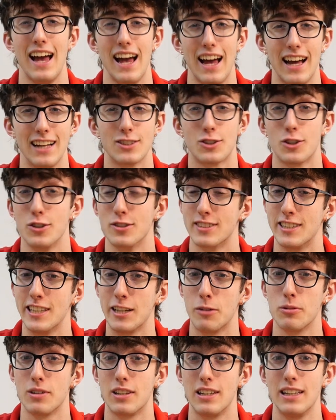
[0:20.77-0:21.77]
and
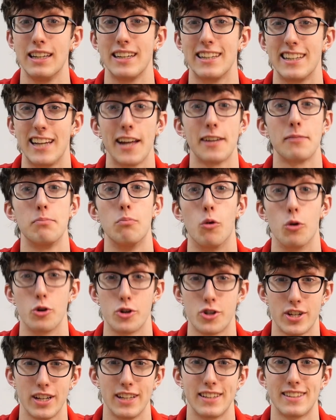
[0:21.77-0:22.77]
consequently get more
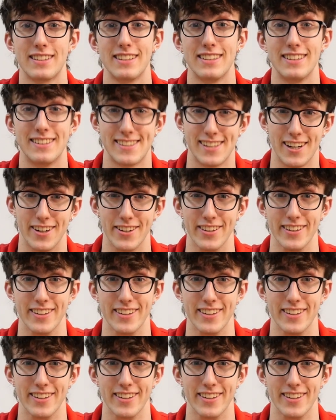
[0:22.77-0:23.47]
shit done.